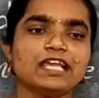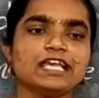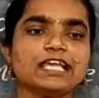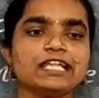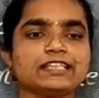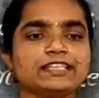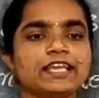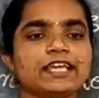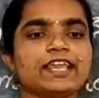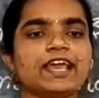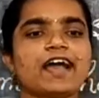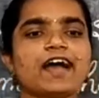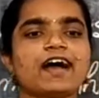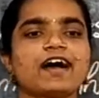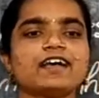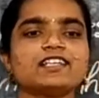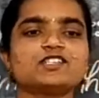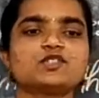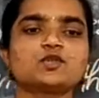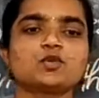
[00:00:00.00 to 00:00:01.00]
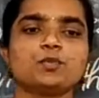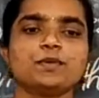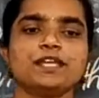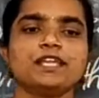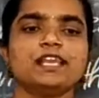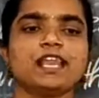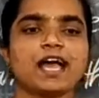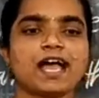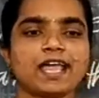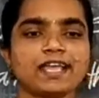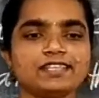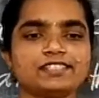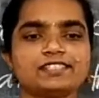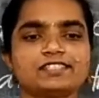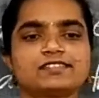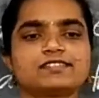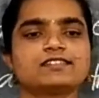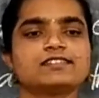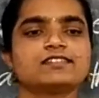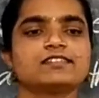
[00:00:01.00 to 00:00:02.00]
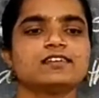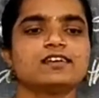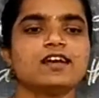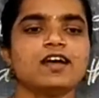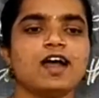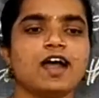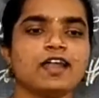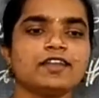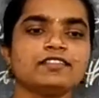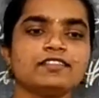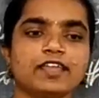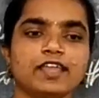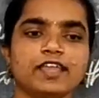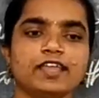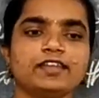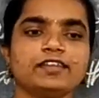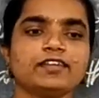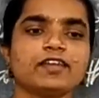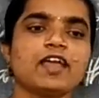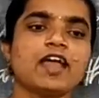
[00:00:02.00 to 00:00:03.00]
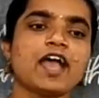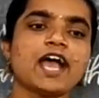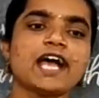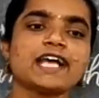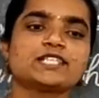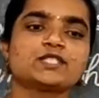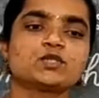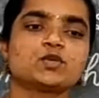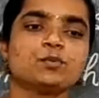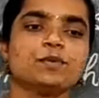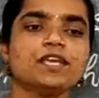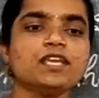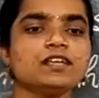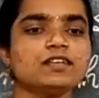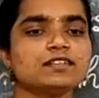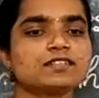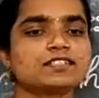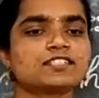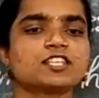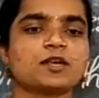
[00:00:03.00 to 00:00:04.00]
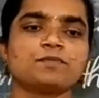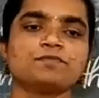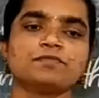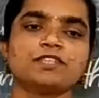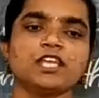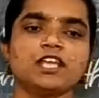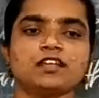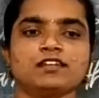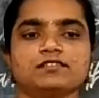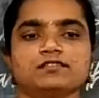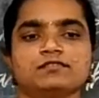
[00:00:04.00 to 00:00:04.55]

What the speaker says: There has to be light and there has to be something.